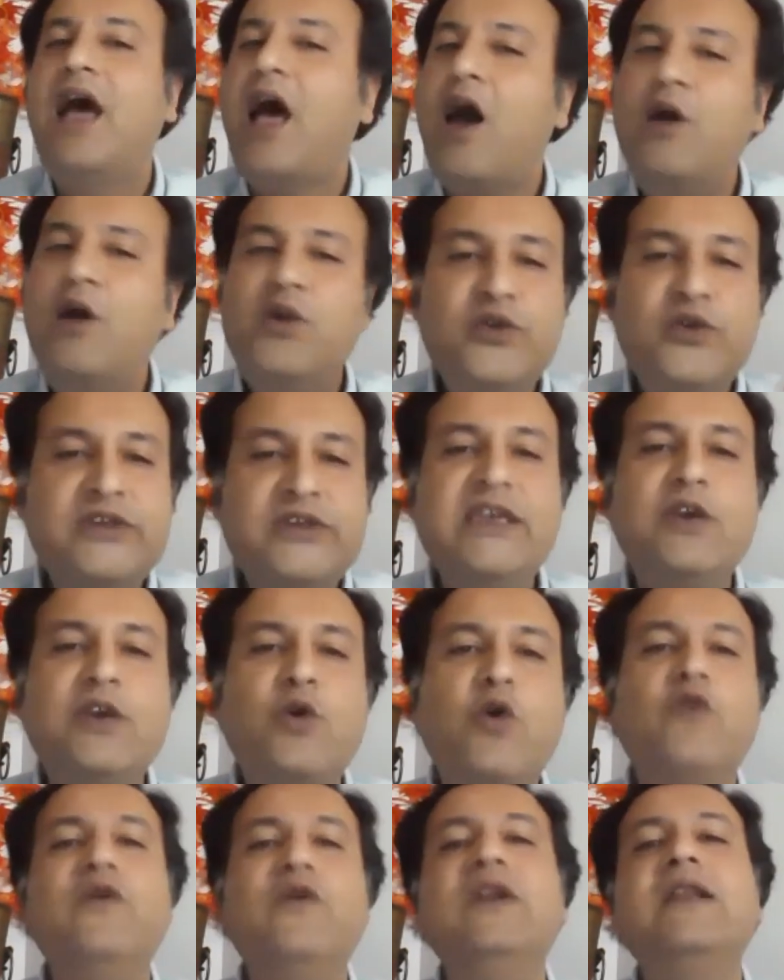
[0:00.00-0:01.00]
How do you see
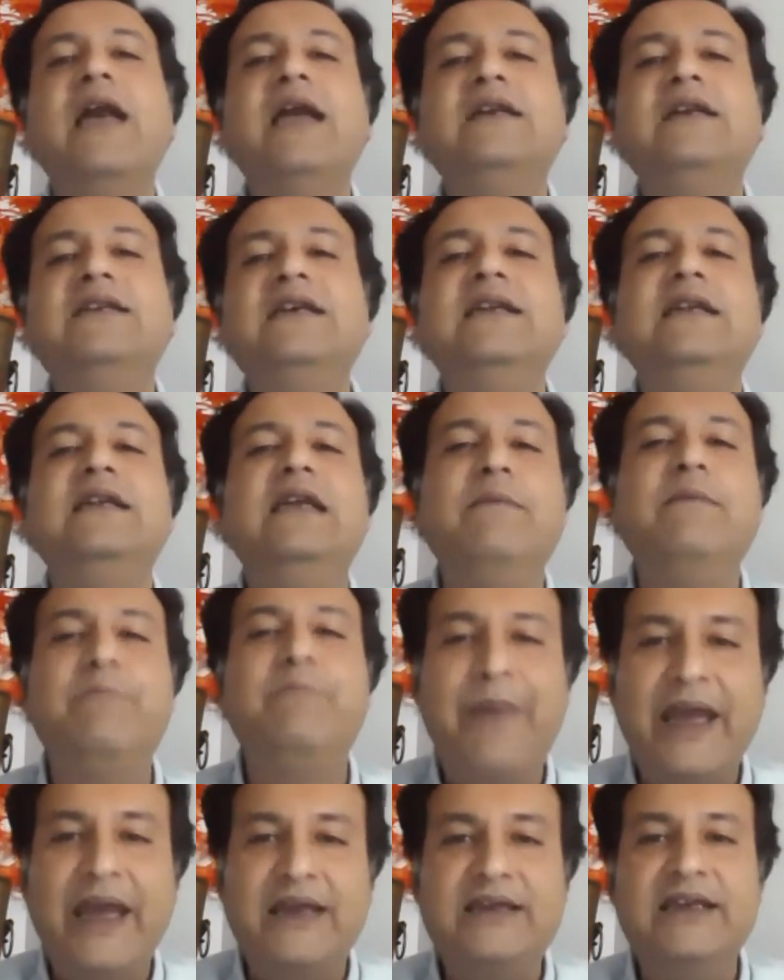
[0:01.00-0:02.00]
COVID-19
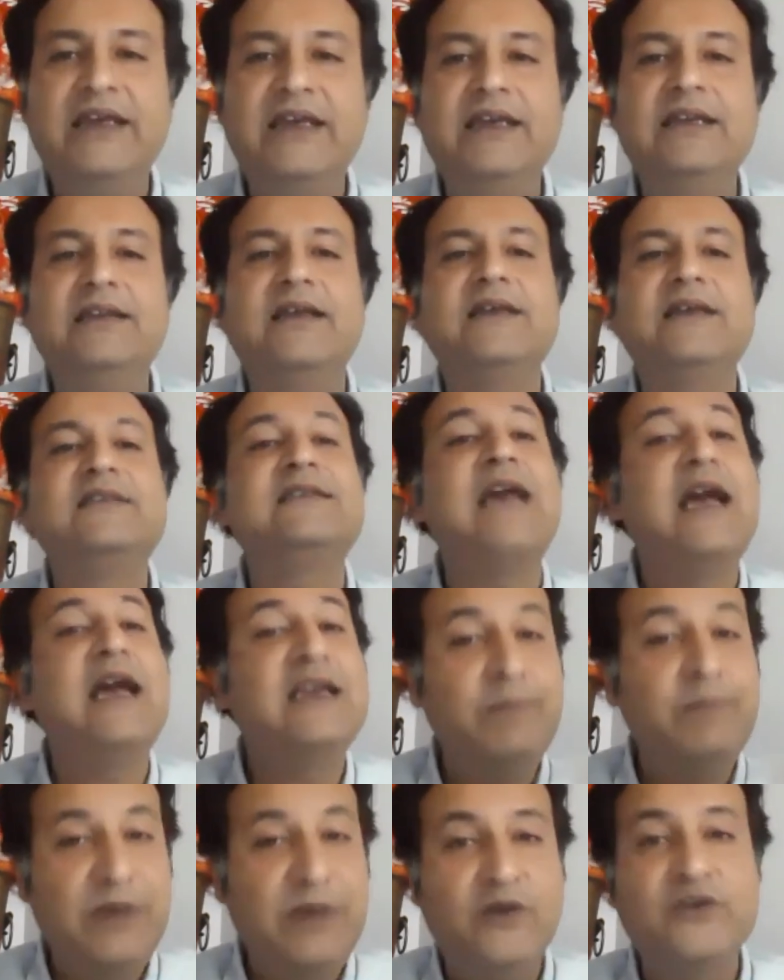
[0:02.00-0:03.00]
impacting the
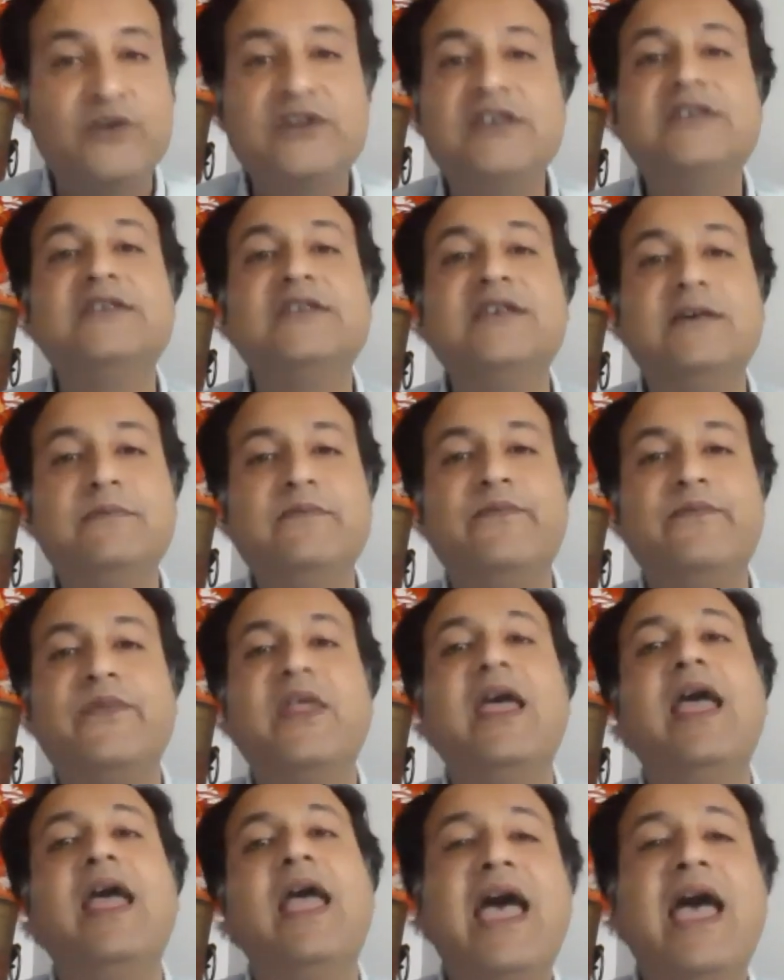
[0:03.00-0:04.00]
startup ecosystem
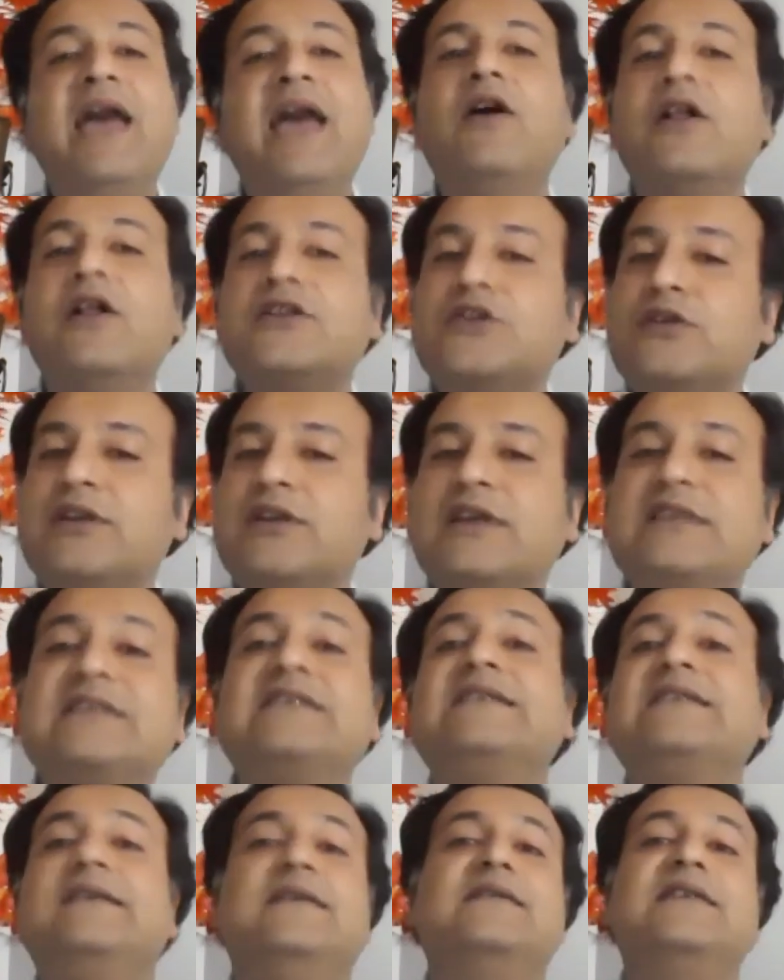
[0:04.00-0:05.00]
and also the
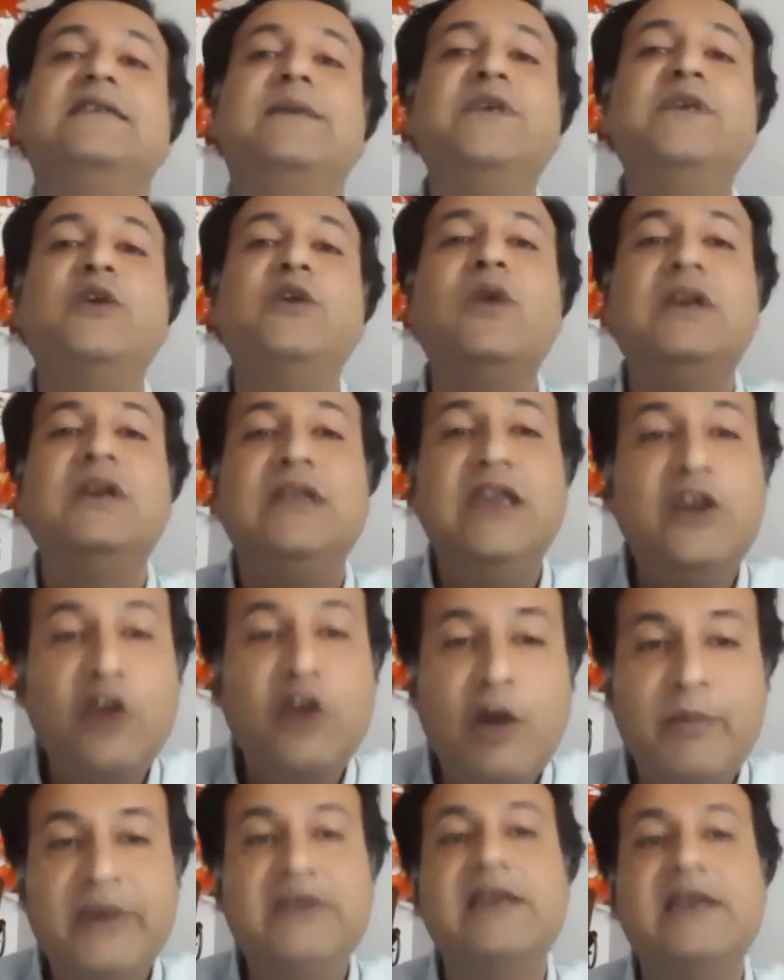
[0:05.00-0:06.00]
subsequent
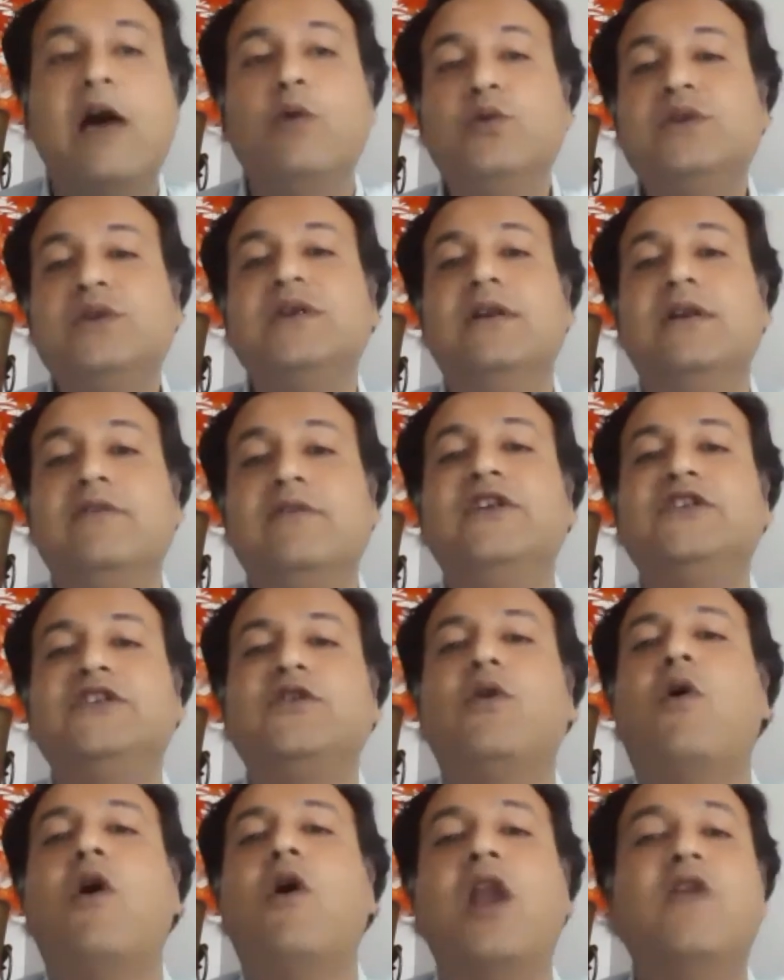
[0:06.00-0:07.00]
economic downturn, which
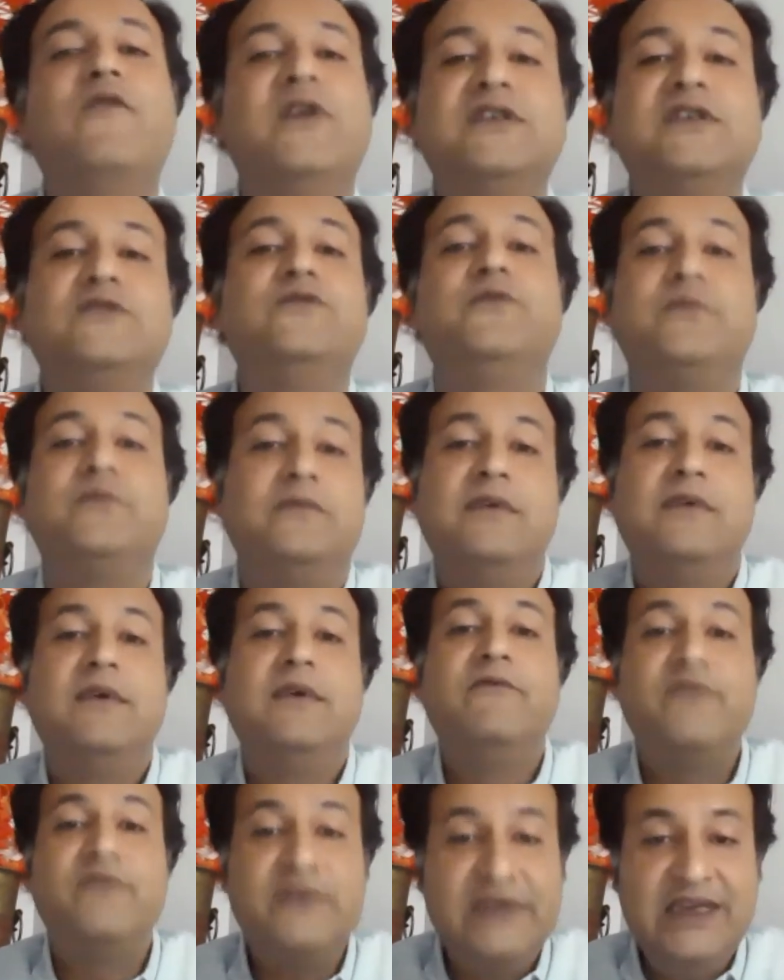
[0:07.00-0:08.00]
all of us
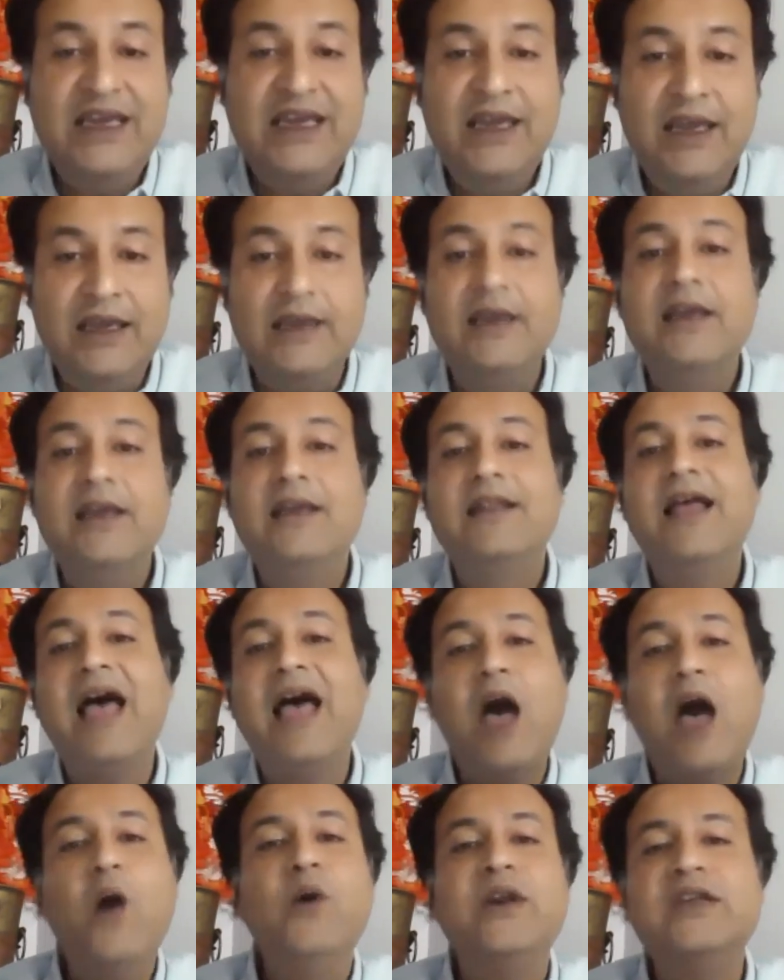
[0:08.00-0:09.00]
seeing?
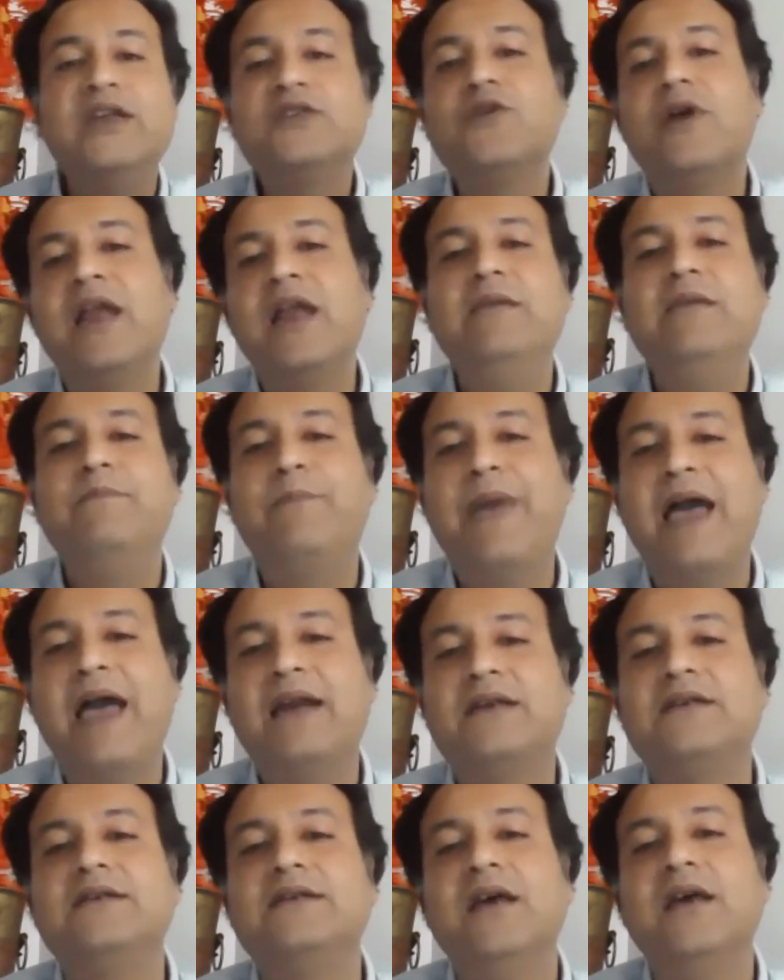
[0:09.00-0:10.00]
How it is going to
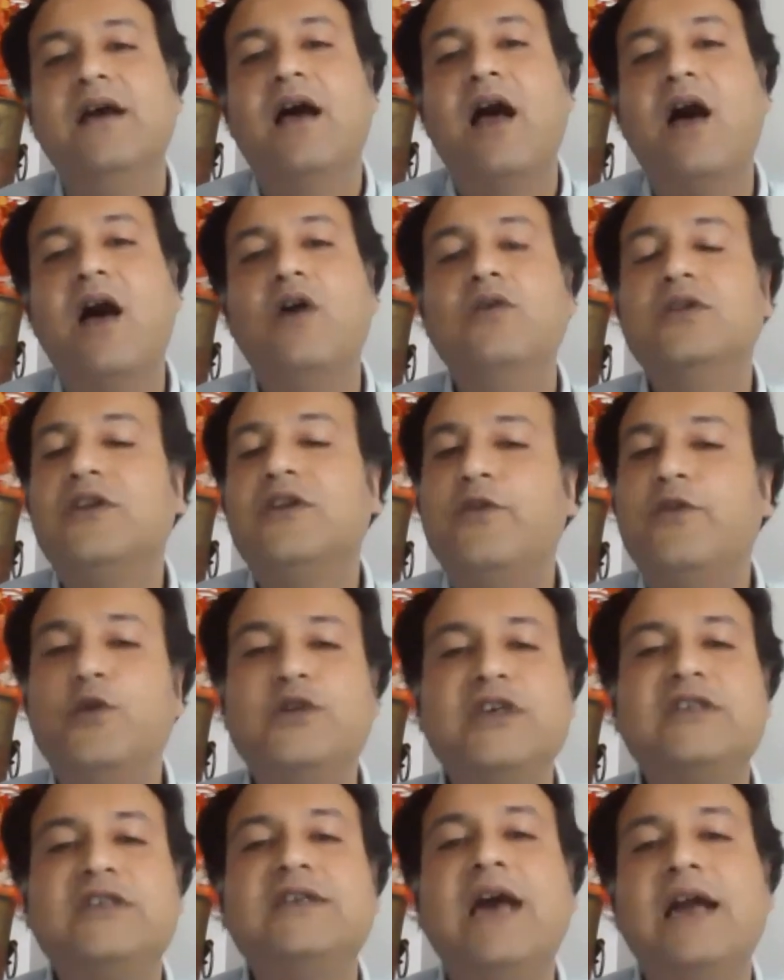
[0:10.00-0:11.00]
impact how the
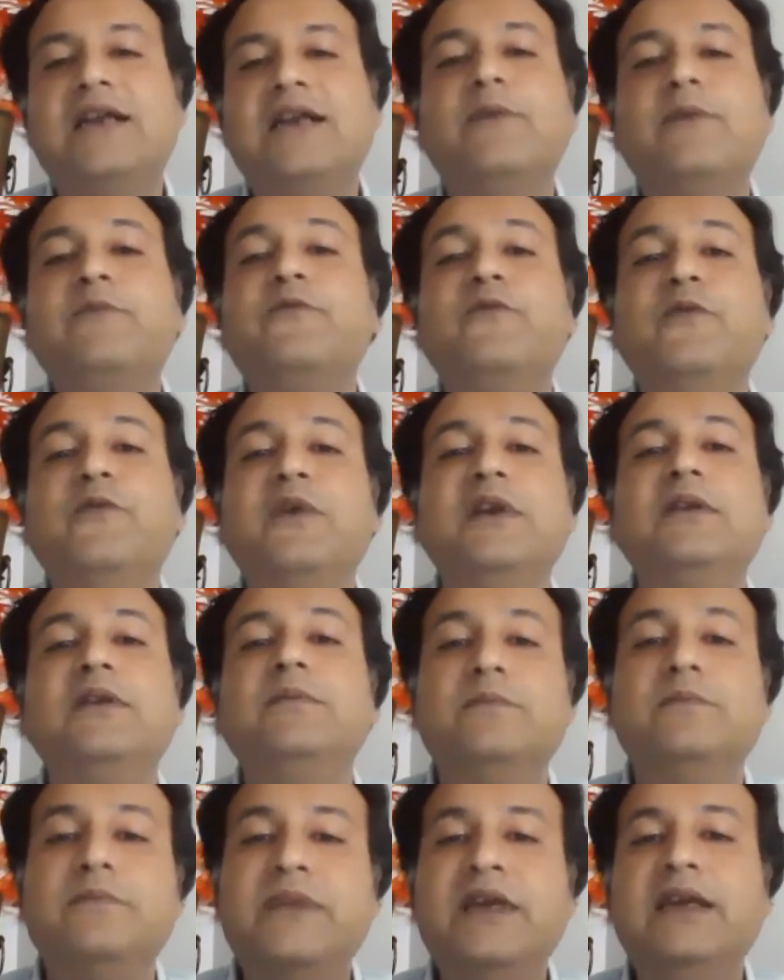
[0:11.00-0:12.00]
future startup will
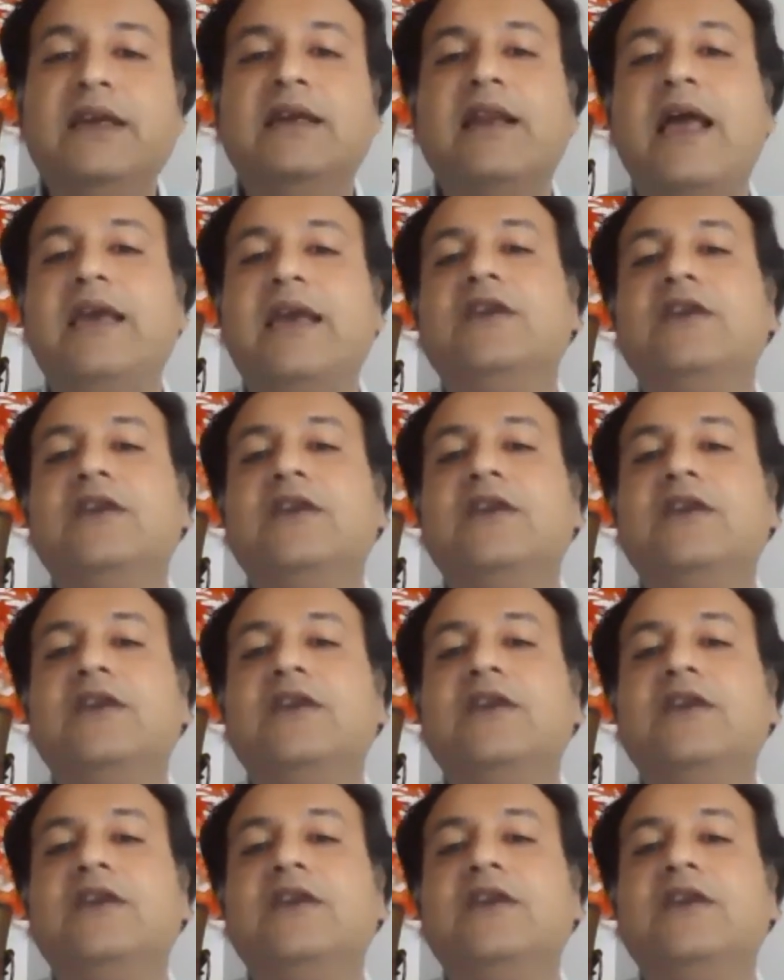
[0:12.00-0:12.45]
be